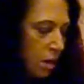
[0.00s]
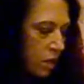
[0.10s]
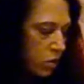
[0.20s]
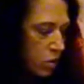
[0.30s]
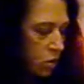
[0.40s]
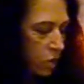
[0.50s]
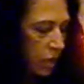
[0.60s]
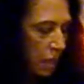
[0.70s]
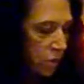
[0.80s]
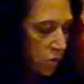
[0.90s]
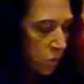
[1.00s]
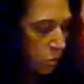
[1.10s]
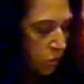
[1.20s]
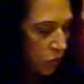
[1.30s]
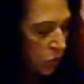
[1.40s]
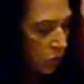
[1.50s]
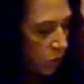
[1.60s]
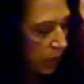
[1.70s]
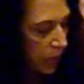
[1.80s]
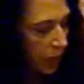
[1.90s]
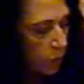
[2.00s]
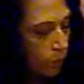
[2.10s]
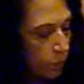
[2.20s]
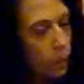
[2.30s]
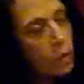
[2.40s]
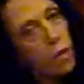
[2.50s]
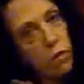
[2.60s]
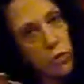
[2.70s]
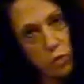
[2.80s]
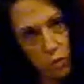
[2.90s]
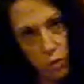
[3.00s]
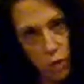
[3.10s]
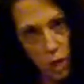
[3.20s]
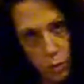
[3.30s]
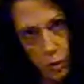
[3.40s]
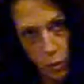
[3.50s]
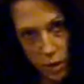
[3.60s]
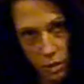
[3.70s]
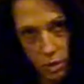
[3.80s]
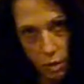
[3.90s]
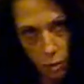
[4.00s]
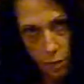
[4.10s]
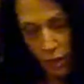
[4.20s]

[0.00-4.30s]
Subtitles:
So the costume started out, first of all, there are a couple of ways to go about the